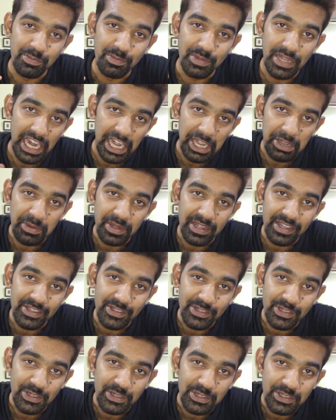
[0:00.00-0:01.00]
behind me,
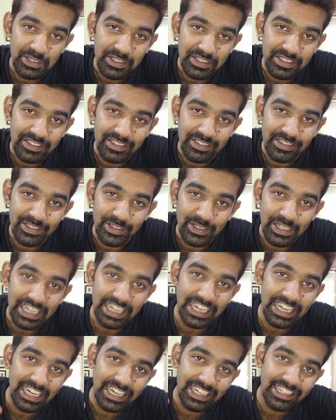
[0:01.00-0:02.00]
so
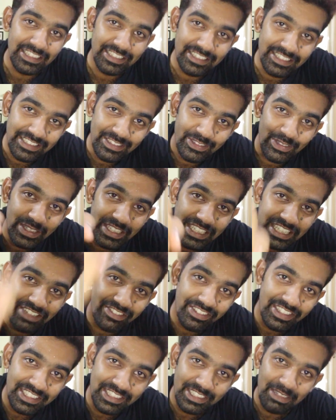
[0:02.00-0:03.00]
that I can just go and
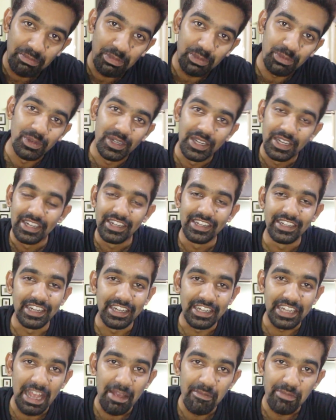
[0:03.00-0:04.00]
give this a
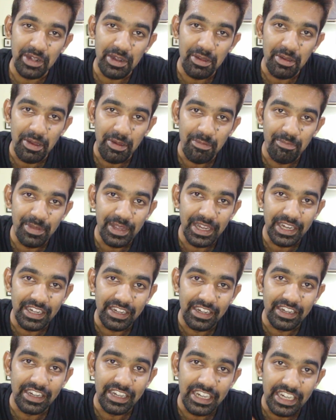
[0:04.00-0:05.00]
camera a
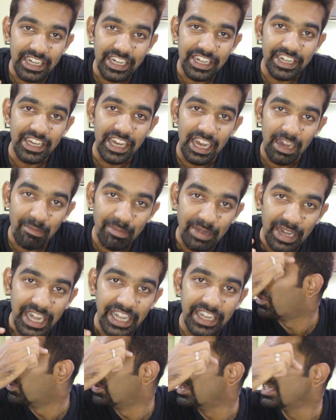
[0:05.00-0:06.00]
big needed
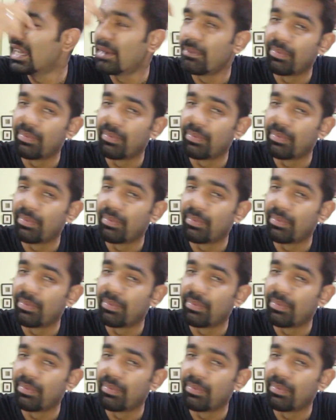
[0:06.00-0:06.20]
update. Only